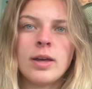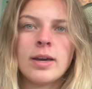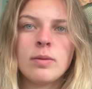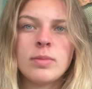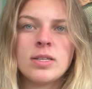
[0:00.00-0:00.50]
it
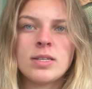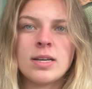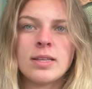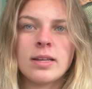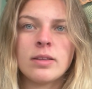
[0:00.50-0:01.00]
can be
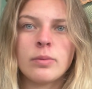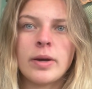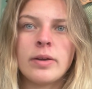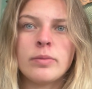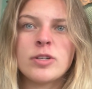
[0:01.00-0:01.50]
seen that the
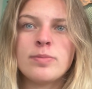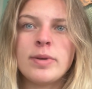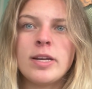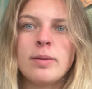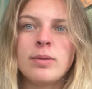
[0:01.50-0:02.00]
way in which
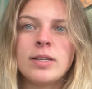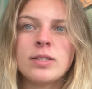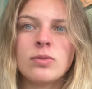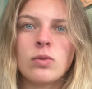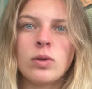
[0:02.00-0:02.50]
media plays
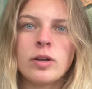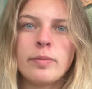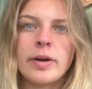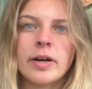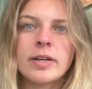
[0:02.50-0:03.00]
a role in
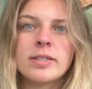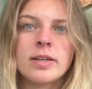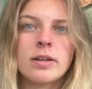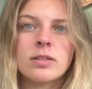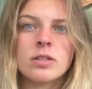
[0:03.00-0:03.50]
American
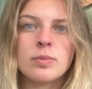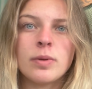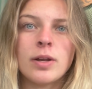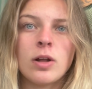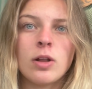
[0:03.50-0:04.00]
citizens'
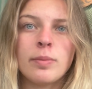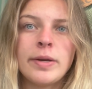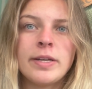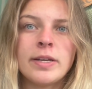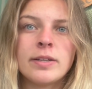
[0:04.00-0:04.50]
political
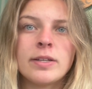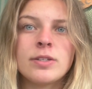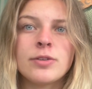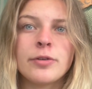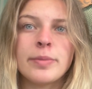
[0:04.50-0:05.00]
opinions is
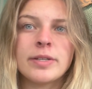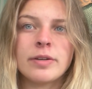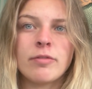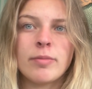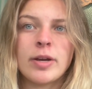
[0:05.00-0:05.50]
through
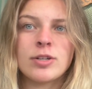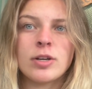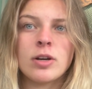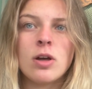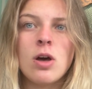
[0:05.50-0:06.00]

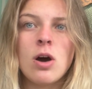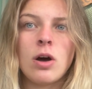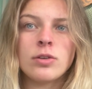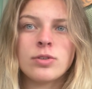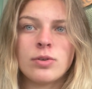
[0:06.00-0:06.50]
misinformation,
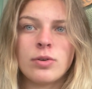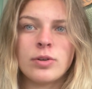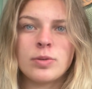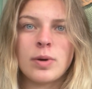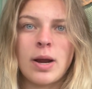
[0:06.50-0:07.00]
also known
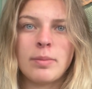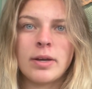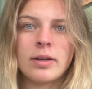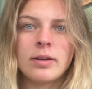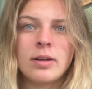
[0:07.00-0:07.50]
as
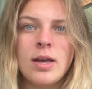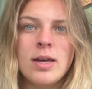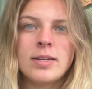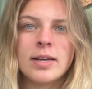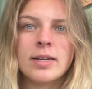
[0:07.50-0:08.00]
priming.
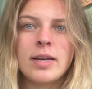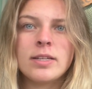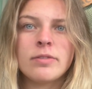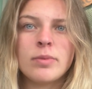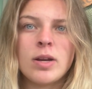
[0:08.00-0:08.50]

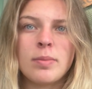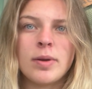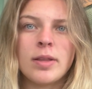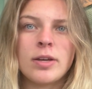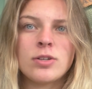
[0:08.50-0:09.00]
Techniques of
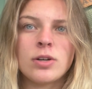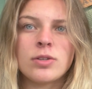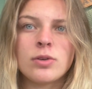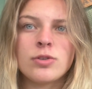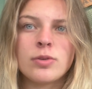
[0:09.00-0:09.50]
manipulation on
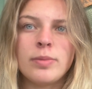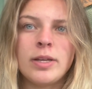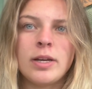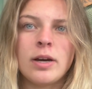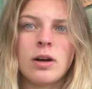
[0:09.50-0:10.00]
social
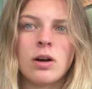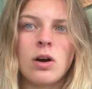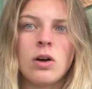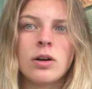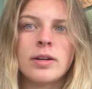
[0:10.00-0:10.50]
media are
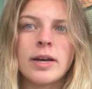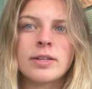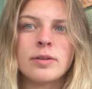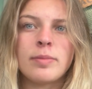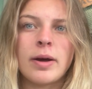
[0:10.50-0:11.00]
all
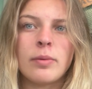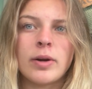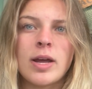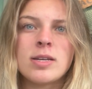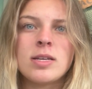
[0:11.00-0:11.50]
connected by
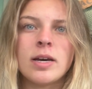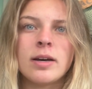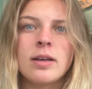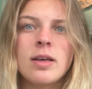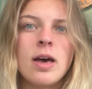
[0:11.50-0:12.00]
one idea:
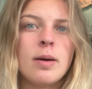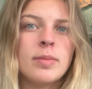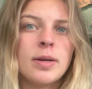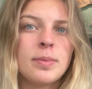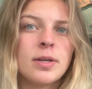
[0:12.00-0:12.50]
a
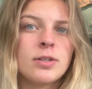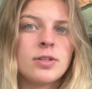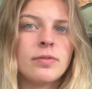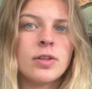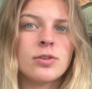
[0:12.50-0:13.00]

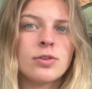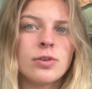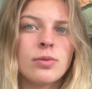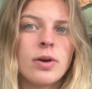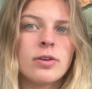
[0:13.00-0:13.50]
manipulation of the
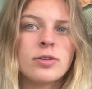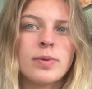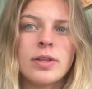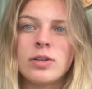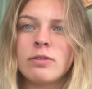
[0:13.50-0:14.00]
truth, whether it's
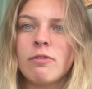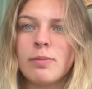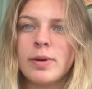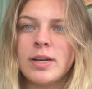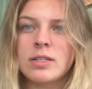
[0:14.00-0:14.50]
by the use of
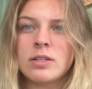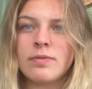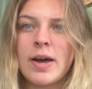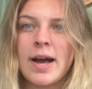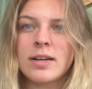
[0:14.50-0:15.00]
opinions as
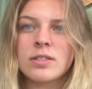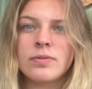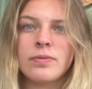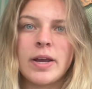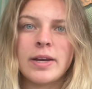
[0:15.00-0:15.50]
facts,
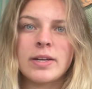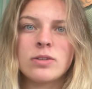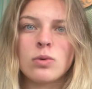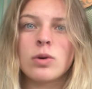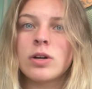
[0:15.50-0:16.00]
vagueness,
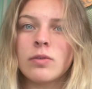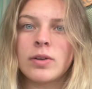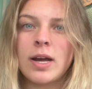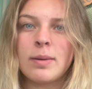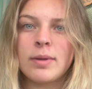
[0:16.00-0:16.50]
or no
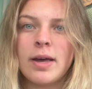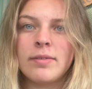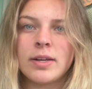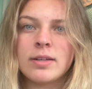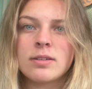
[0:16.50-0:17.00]
reliable
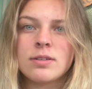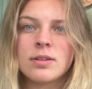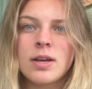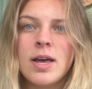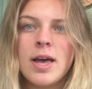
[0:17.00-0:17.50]
evidence.
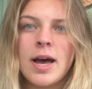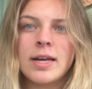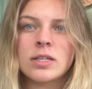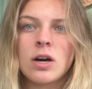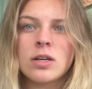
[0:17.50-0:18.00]
As
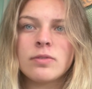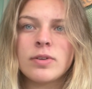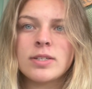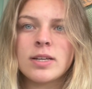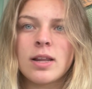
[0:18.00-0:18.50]
a cause of
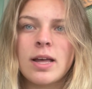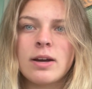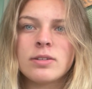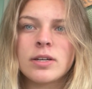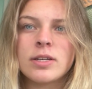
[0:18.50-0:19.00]
this, it
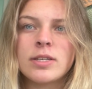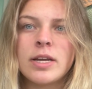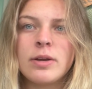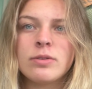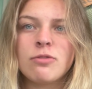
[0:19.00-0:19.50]
allows a
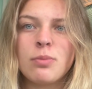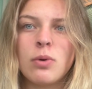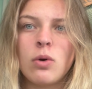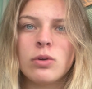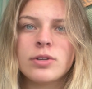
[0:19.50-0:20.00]
continuous
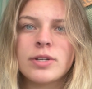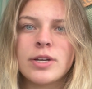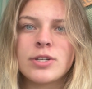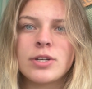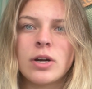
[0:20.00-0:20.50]

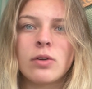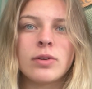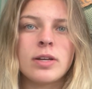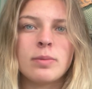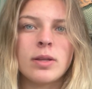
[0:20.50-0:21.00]
polarization not
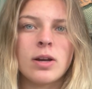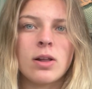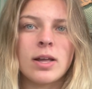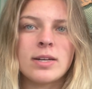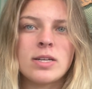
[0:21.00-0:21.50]
only in political
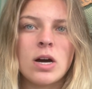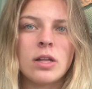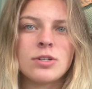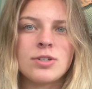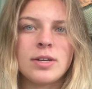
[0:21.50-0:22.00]

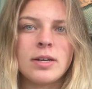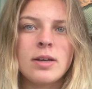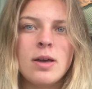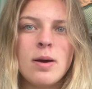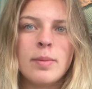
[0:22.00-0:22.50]
ideology,
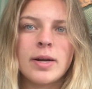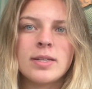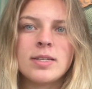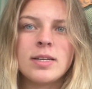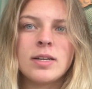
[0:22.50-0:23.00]
but as
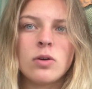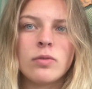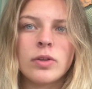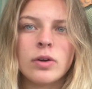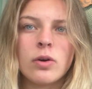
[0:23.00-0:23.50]
seen in
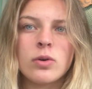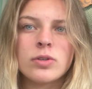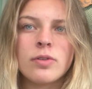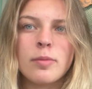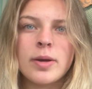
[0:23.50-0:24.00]
over the course
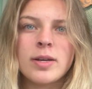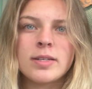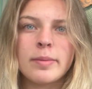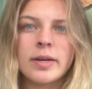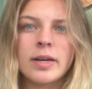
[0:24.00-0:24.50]
of the
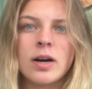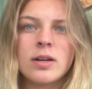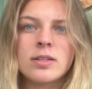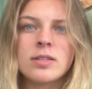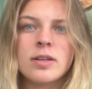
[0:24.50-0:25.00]
pandemic, it
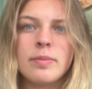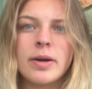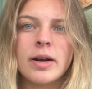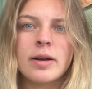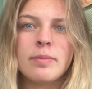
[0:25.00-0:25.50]
causes the
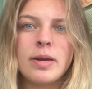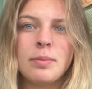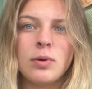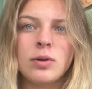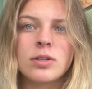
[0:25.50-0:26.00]
American
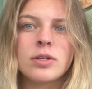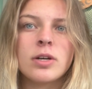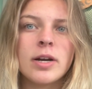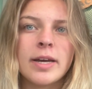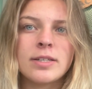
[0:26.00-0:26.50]
people to turn
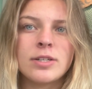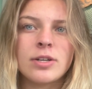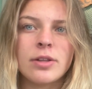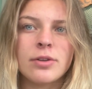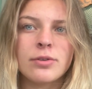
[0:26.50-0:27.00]
against each
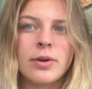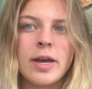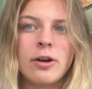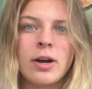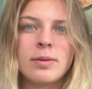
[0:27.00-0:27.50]
other through
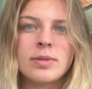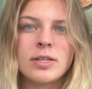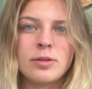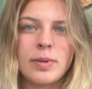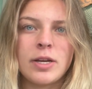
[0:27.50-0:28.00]
hate crimes
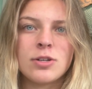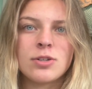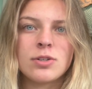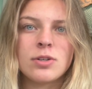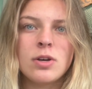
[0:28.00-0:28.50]
and
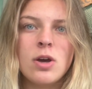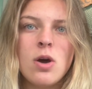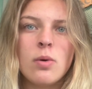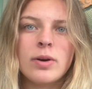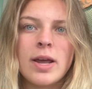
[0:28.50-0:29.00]
speech.
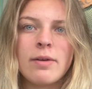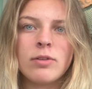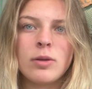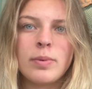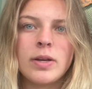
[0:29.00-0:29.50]
When
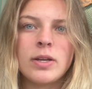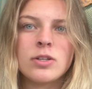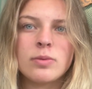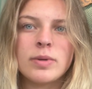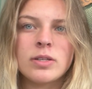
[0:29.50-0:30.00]
hateful opinions
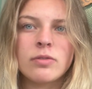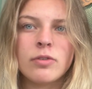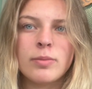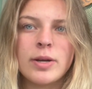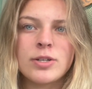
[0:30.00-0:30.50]
or
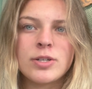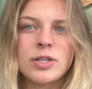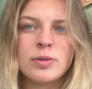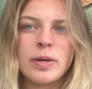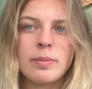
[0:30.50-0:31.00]
misinformation
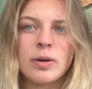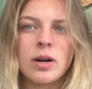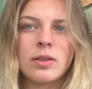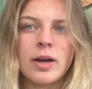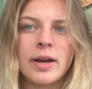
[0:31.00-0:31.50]
is being put
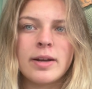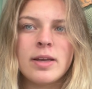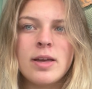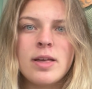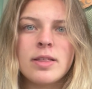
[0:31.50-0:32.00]
online,
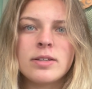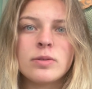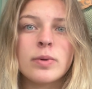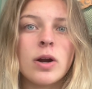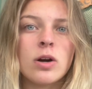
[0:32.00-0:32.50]
this is
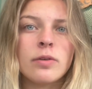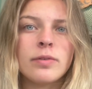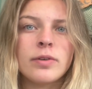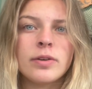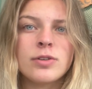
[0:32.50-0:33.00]
when
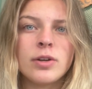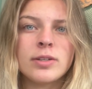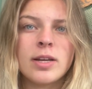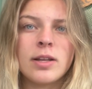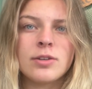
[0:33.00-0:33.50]
artificial
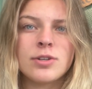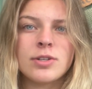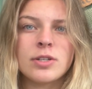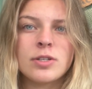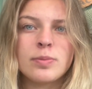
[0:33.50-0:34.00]

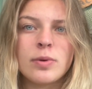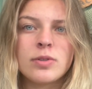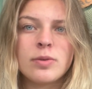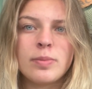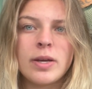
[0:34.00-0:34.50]
intelligence is supposed
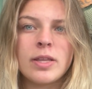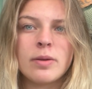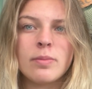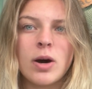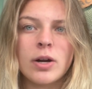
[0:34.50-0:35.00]
to be the
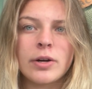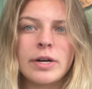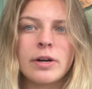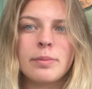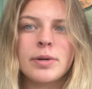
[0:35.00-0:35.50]

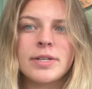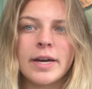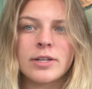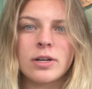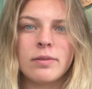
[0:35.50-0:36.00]
moderator and
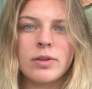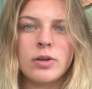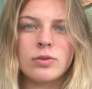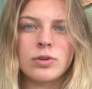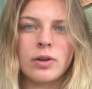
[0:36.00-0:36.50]
protector of the
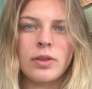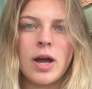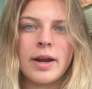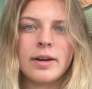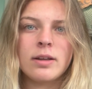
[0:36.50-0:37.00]
user online.